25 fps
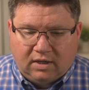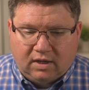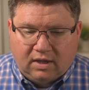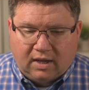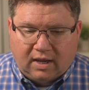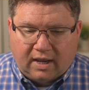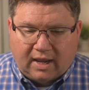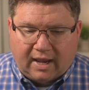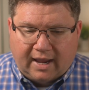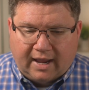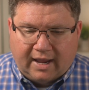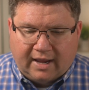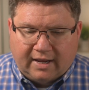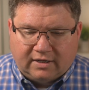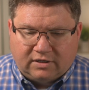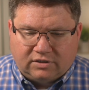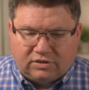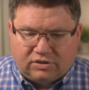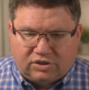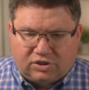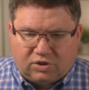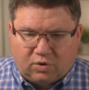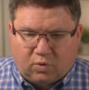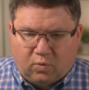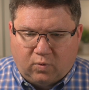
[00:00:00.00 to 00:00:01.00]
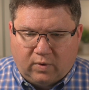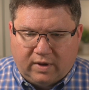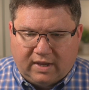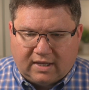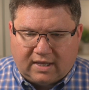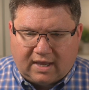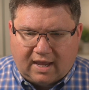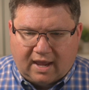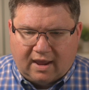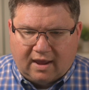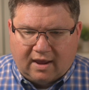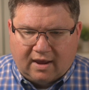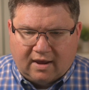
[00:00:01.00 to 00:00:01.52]
And we
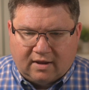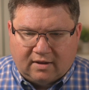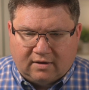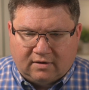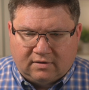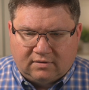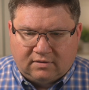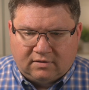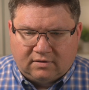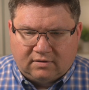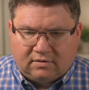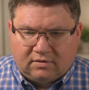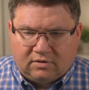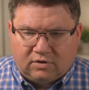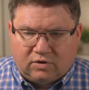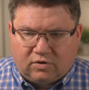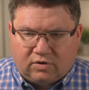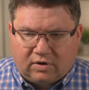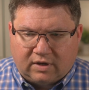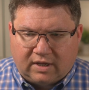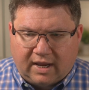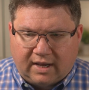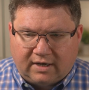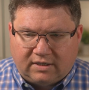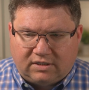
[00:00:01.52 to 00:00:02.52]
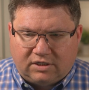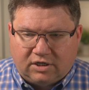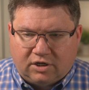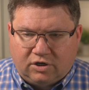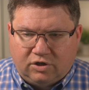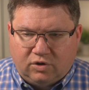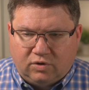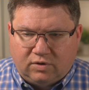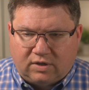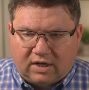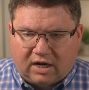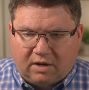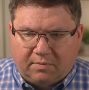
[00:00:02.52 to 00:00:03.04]
can create a
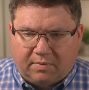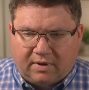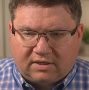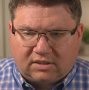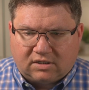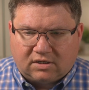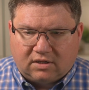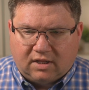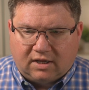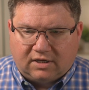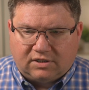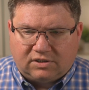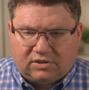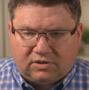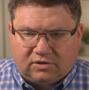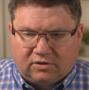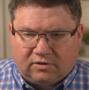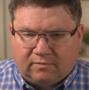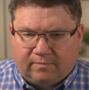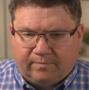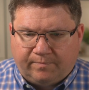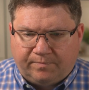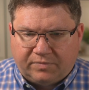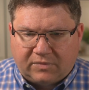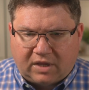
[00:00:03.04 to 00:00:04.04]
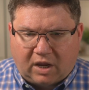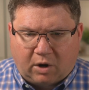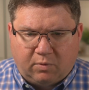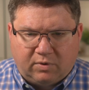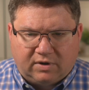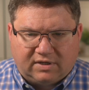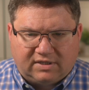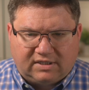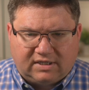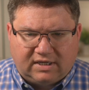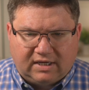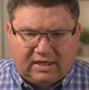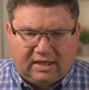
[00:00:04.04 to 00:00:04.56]
new database cluster. I want
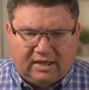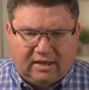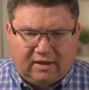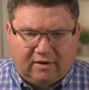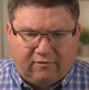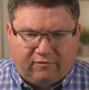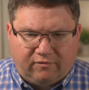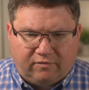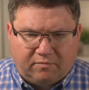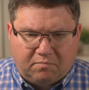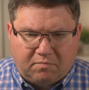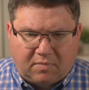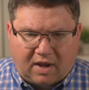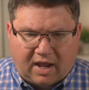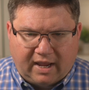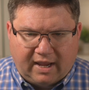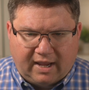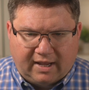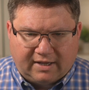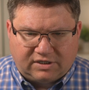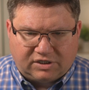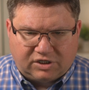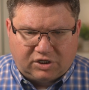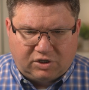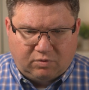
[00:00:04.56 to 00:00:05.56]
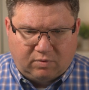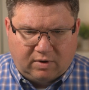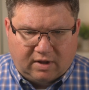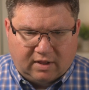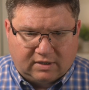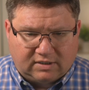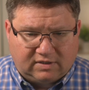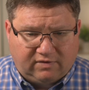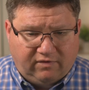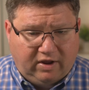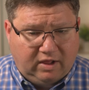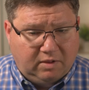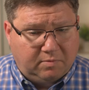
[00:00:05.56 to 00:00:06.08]
to see if MySQL
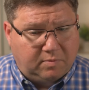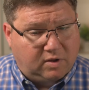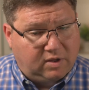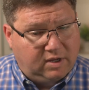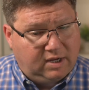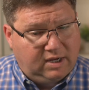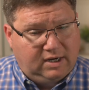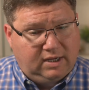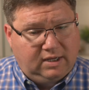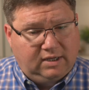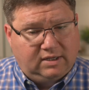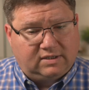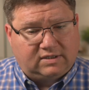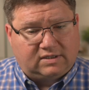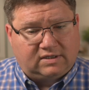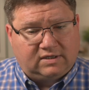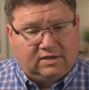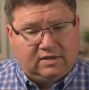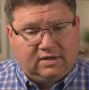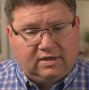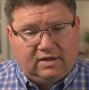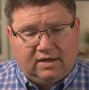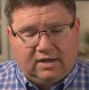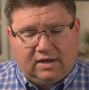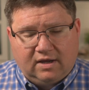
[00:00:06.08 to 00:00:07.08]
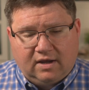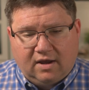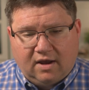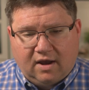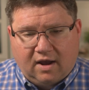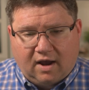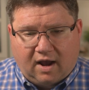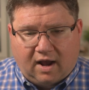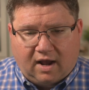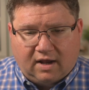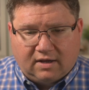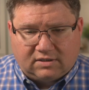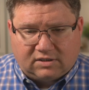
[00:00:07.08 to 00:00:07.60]
is available. It is.
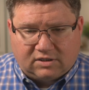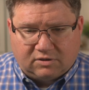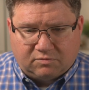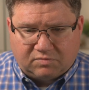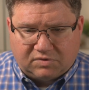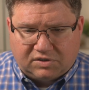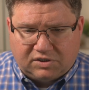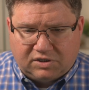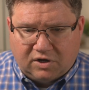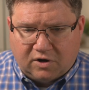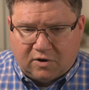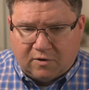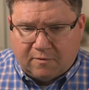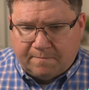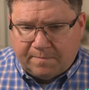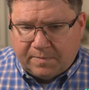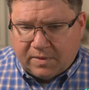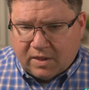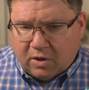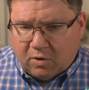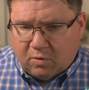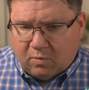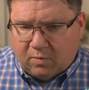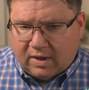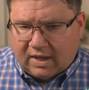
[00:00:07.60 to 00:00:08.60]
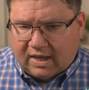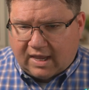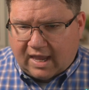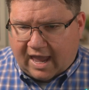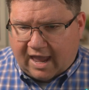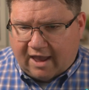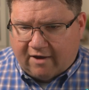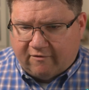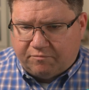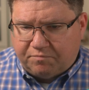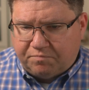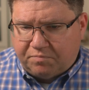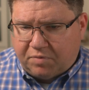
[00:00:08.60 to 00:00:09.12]
Awesome. So we
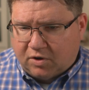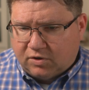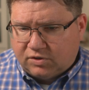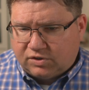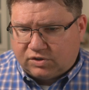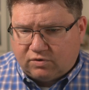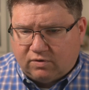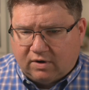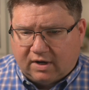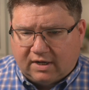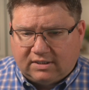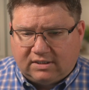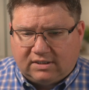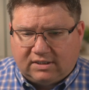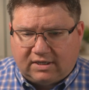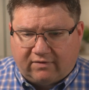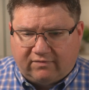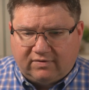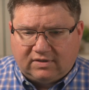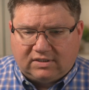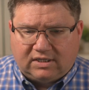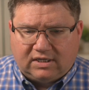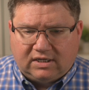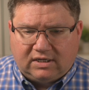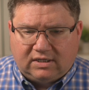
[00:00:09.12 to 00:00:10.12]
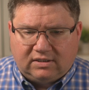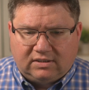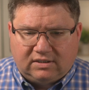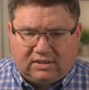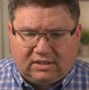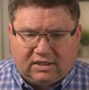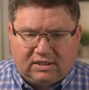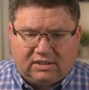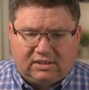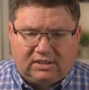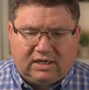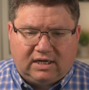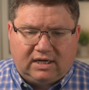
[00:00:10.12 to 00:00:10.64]
have Postgres 17,
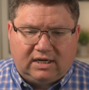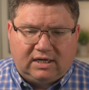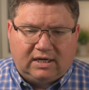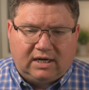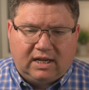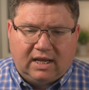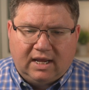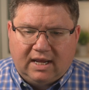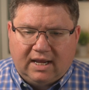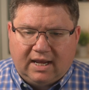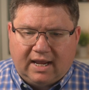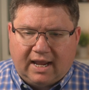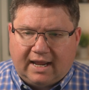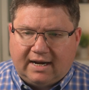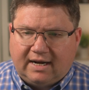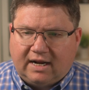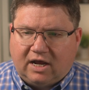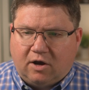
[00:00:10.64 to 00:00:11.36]
16, and now